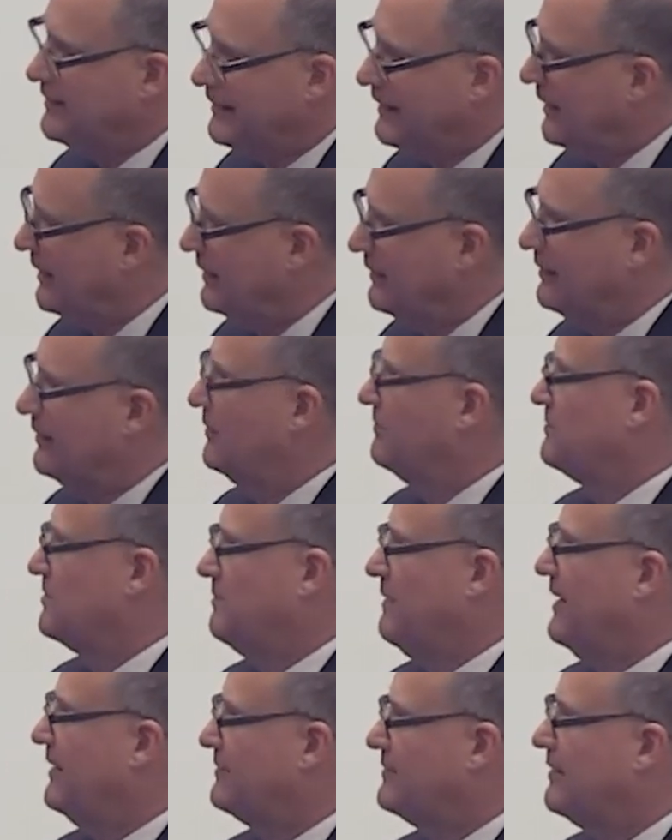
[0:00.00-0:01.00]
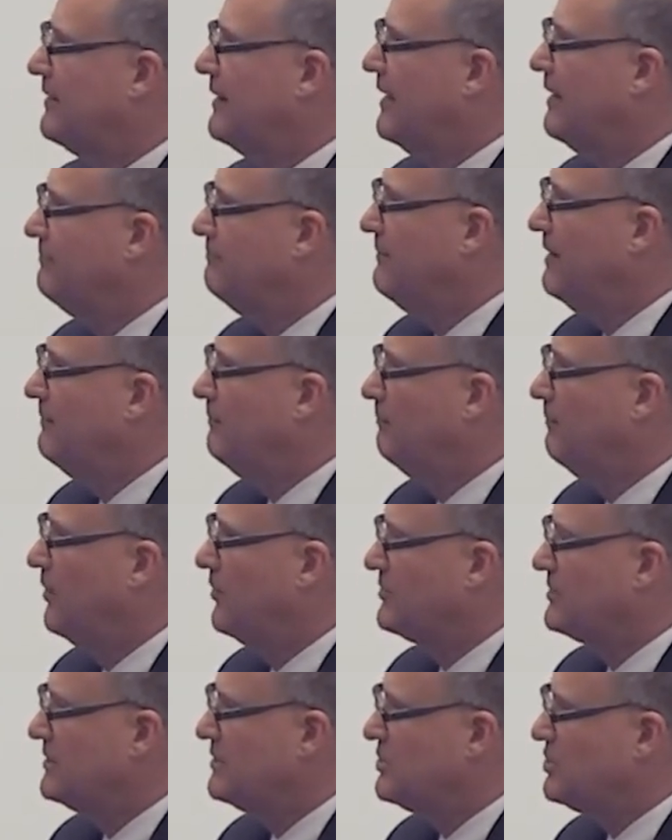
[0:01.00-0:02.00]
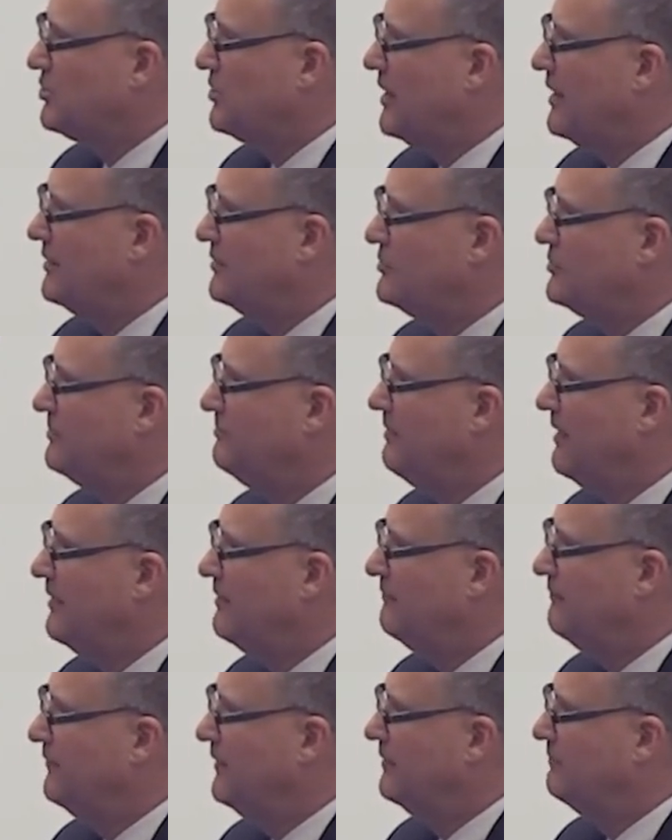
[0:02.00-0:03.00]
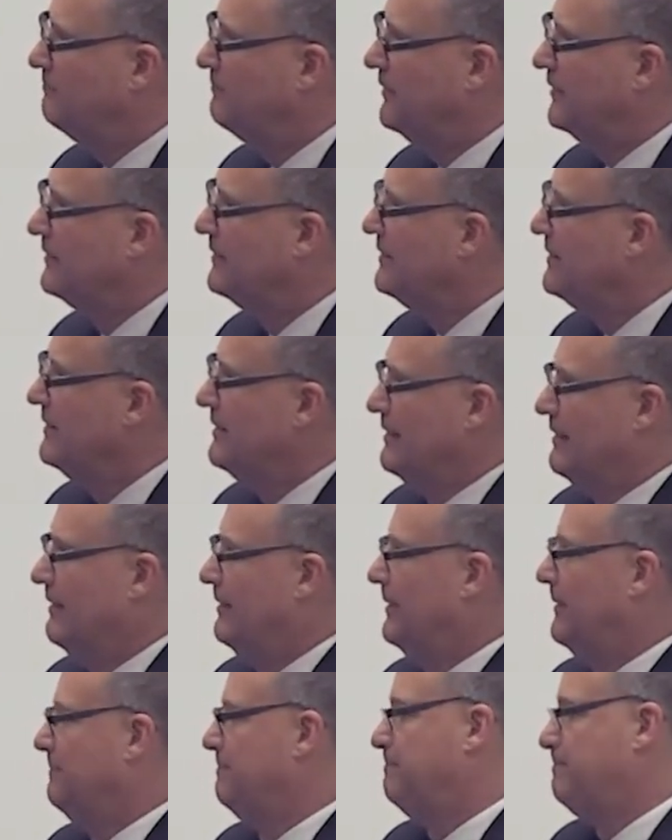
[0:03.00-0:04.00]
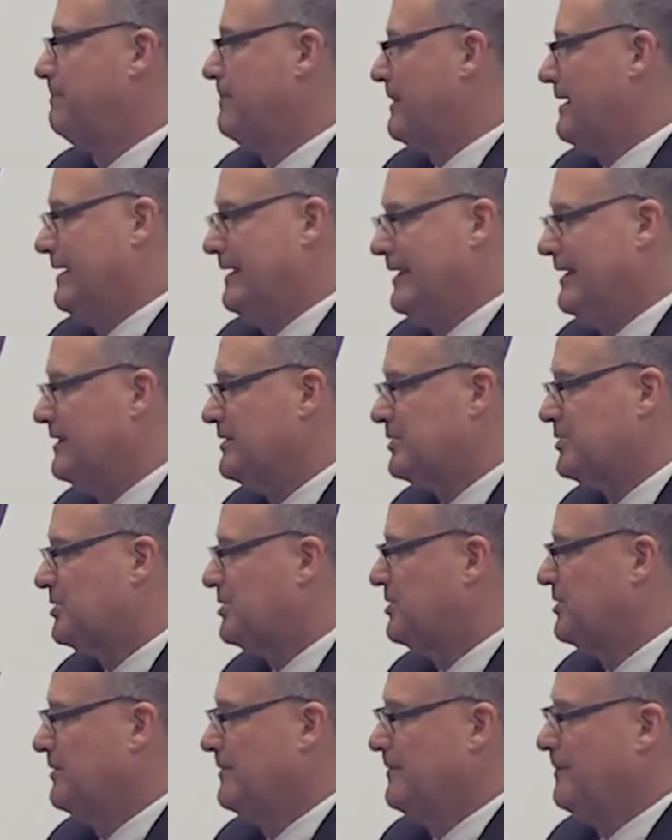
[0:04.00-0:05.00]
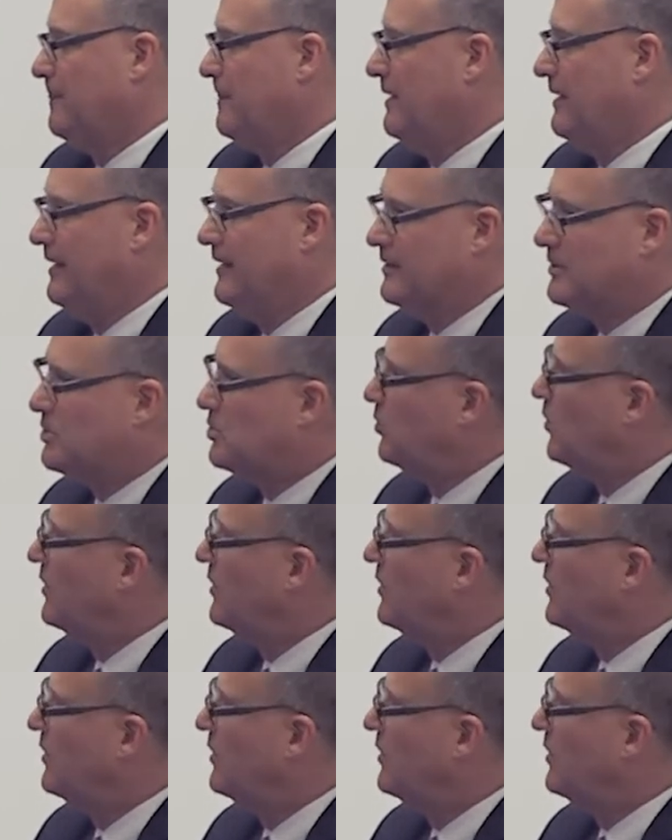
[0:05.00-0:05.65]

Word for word: And again, it comes back to that multi-strategy benefit, but um, it's It's